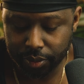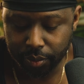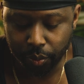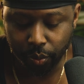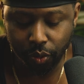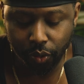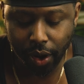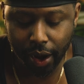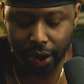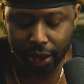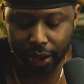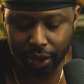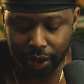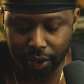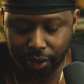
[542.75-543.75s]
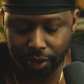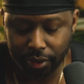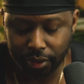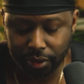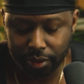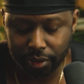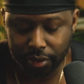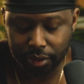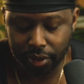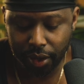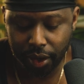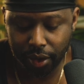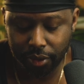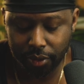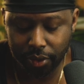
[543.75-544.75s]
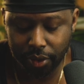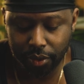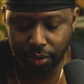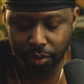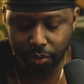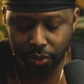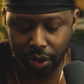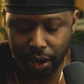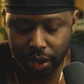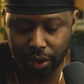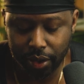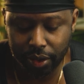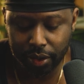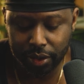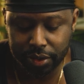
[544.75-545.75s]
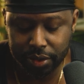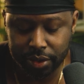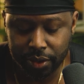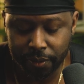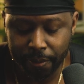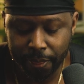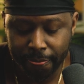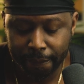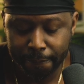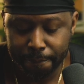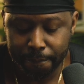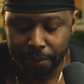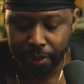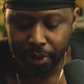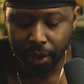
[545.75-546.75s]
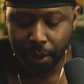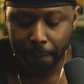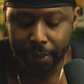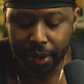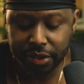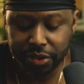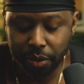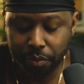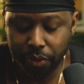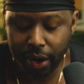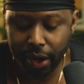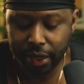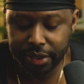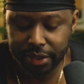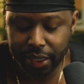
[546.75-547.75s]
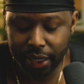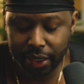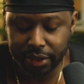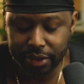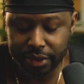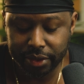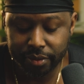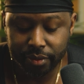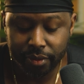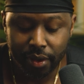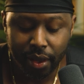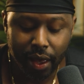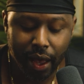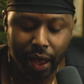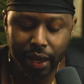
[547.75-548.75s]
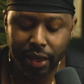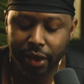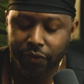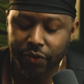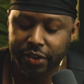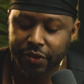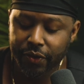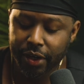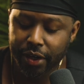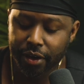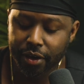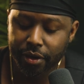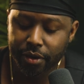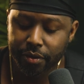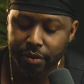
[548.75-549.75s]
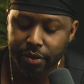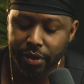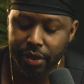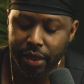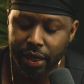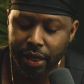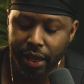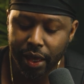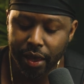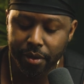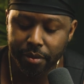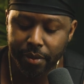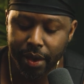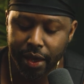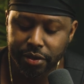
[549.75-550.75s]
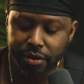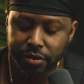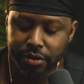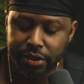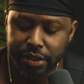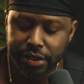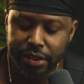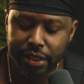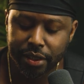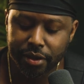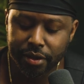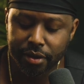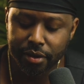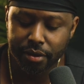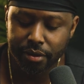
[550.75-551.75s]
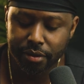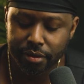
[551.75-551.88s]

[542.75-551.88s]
Brian, I don't know who Brian is. But so Brian says, I love this video in a masochistic,